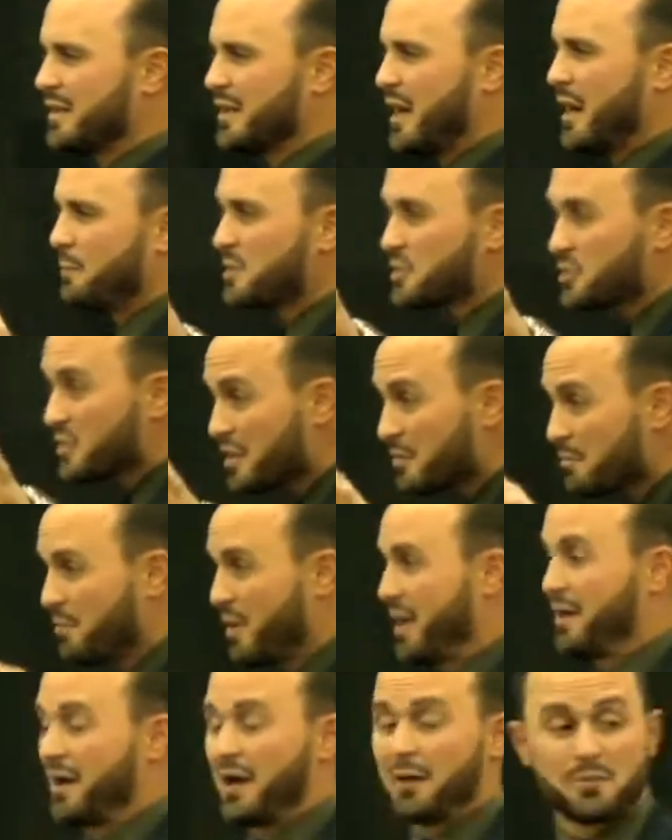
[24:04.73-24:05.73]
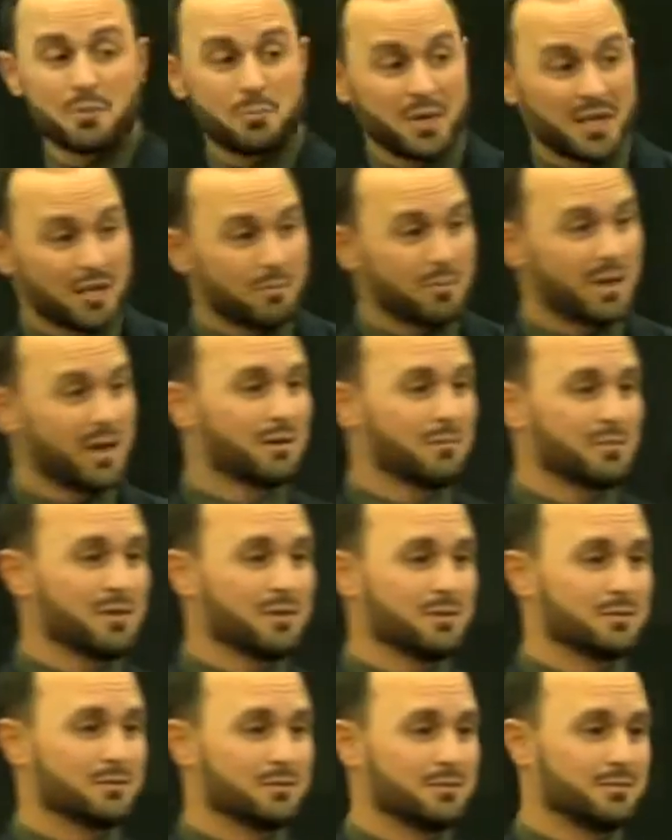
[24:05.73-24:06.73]
Help you sleep better. Help you be in a better
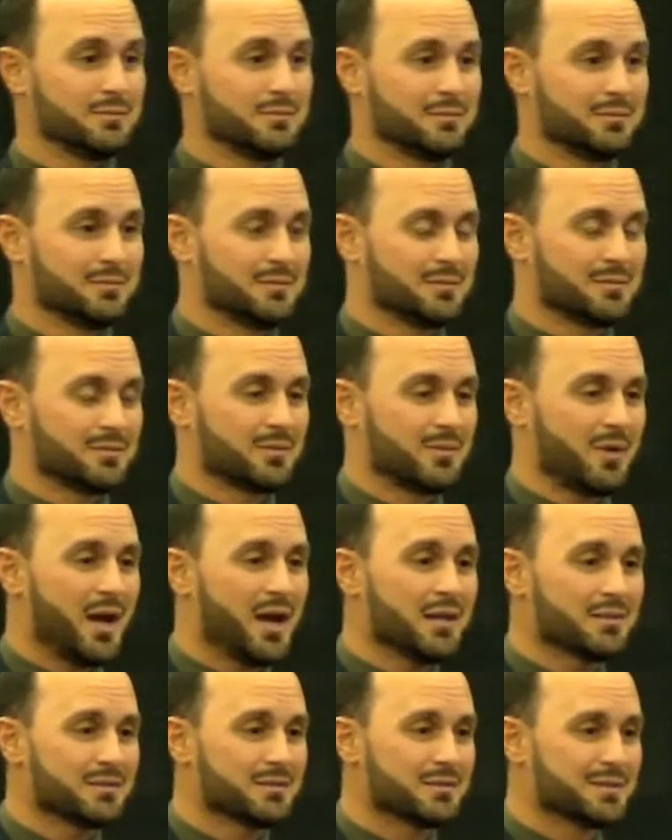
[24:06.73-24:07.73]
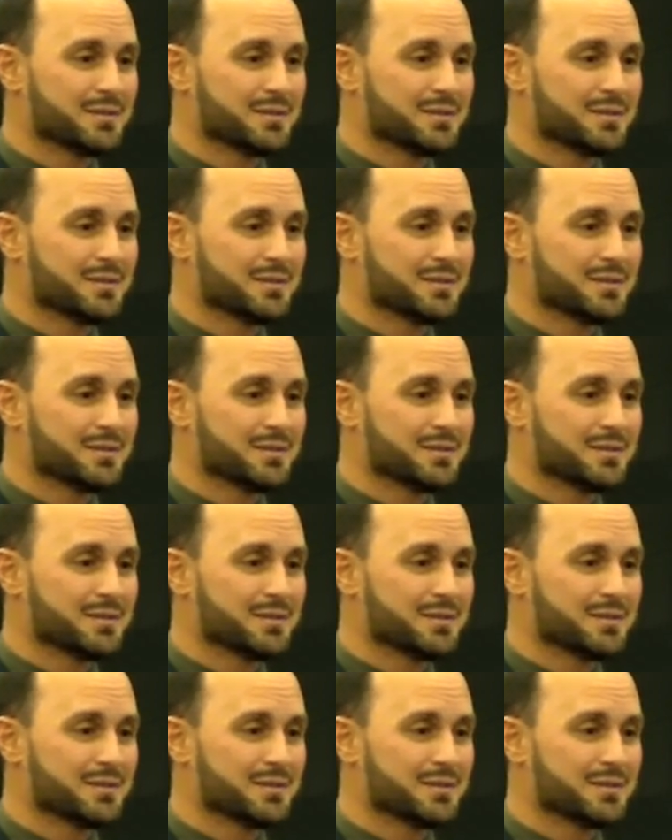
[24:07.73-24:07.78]
mood. Right?